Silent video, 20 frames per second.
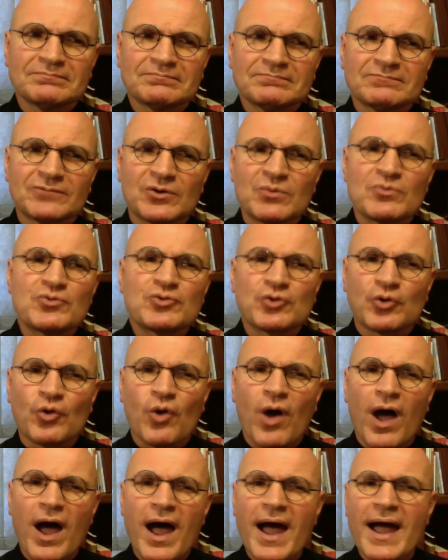From
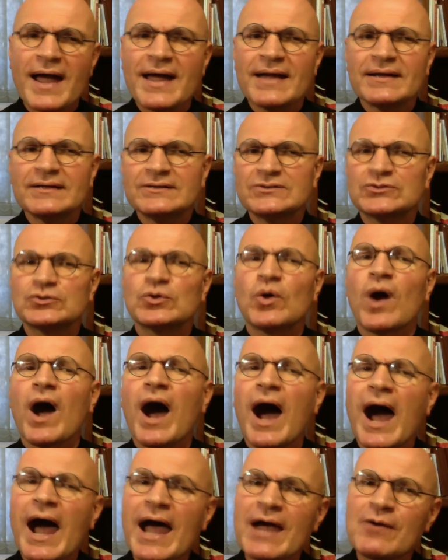try to
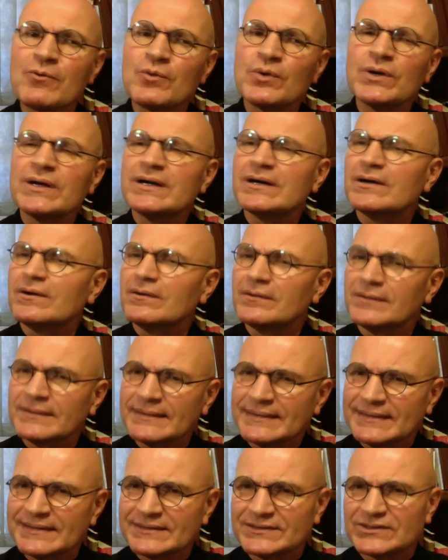I will
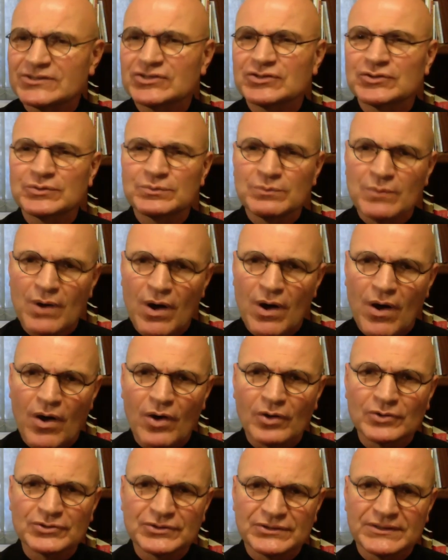is a
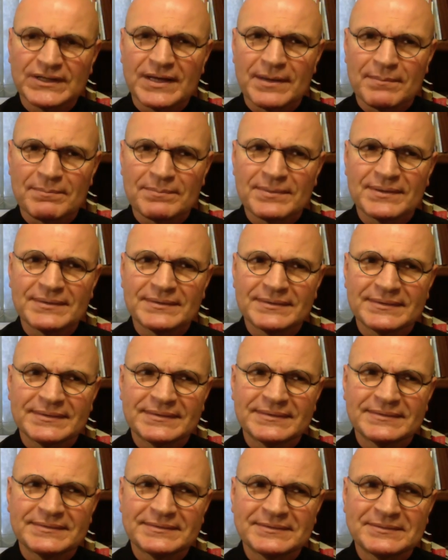small step,
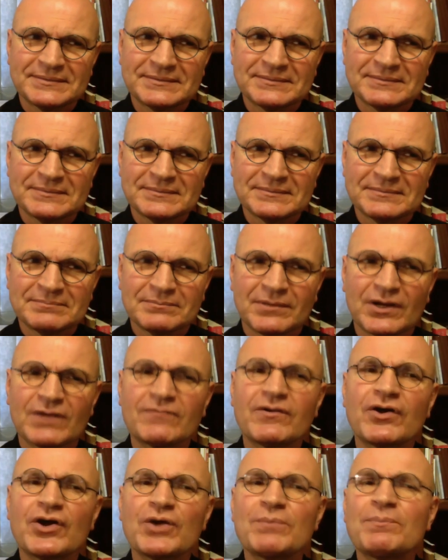but a
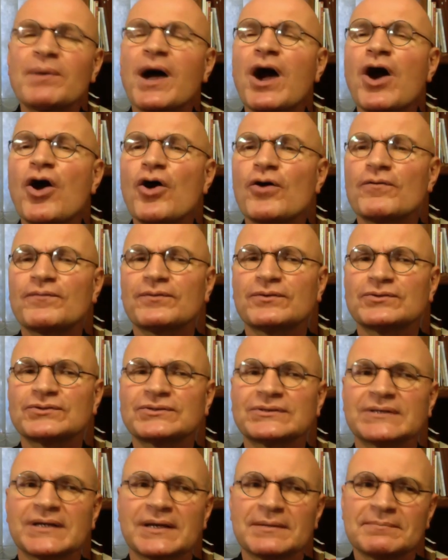very powerful
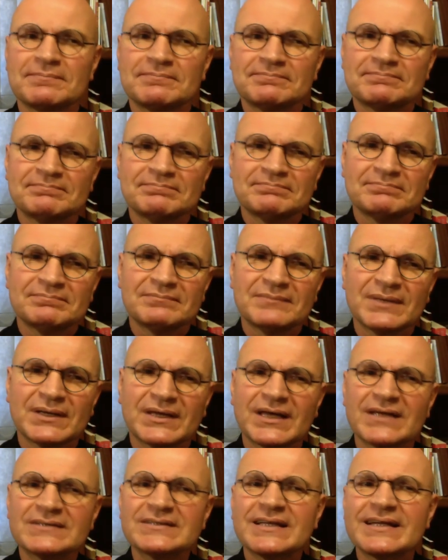step,
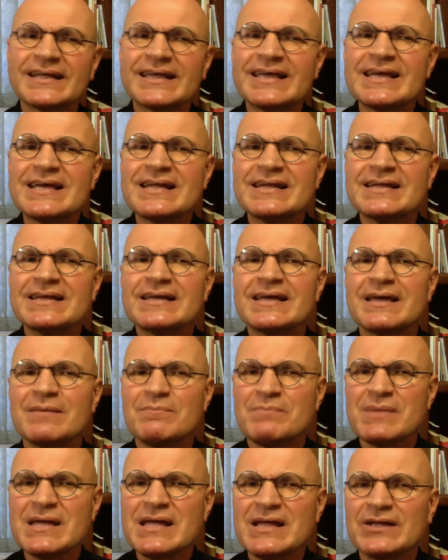because in the end it
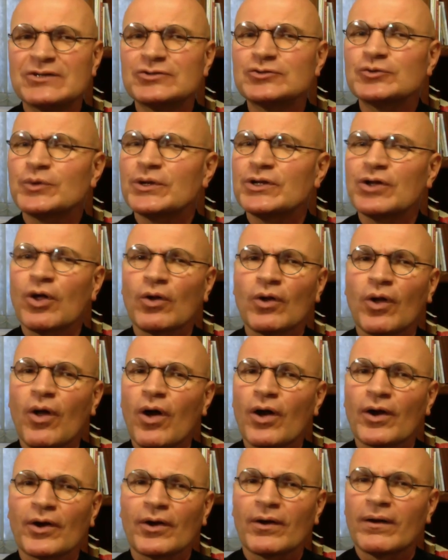means we no
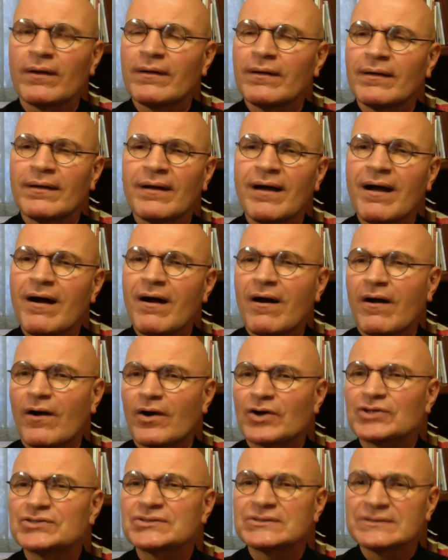longer
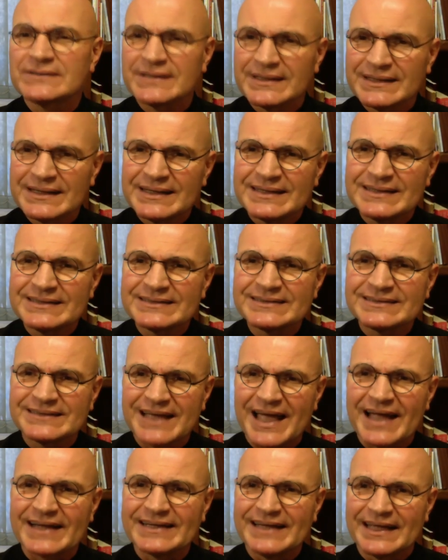are
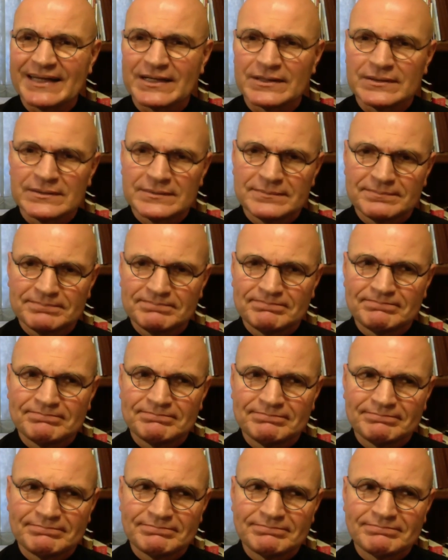stagnated,
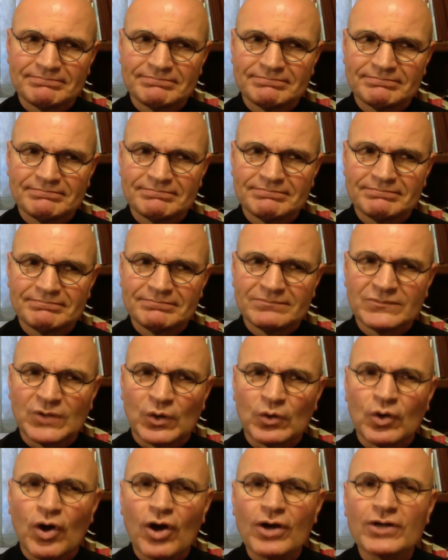no
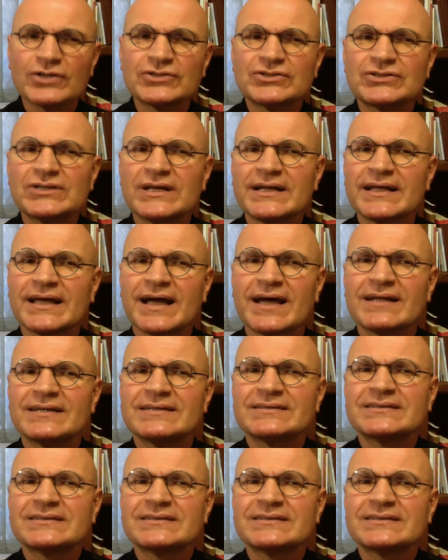longer sitting on the